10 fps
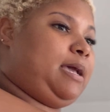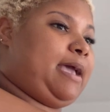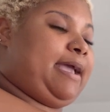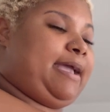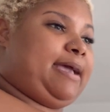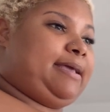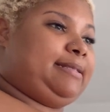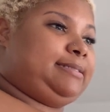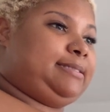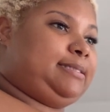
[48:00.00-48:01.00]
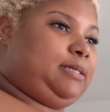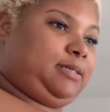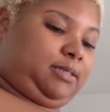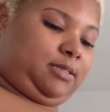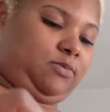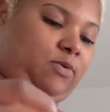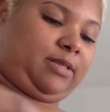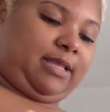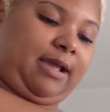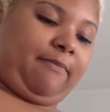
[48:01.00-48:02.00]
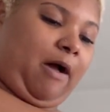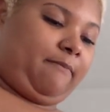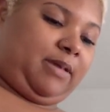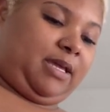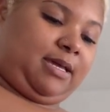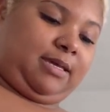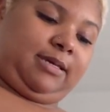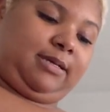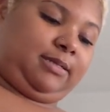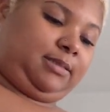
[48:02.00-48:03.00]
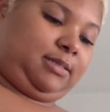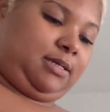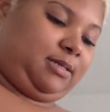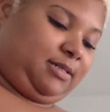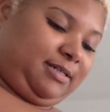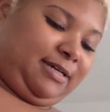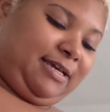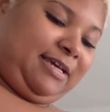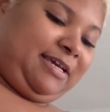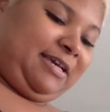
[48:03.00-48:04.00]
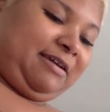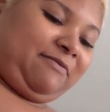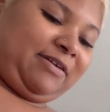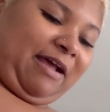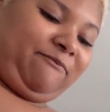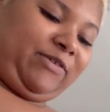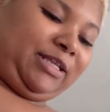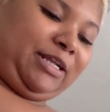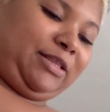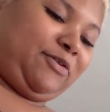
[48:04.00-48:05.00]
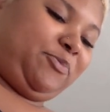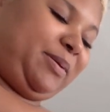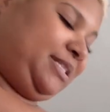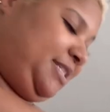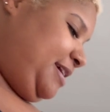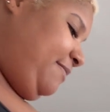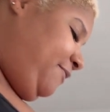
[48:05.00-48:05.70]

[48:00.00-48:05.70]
And one thing about me is when I'm feeling a little bitchy, I'm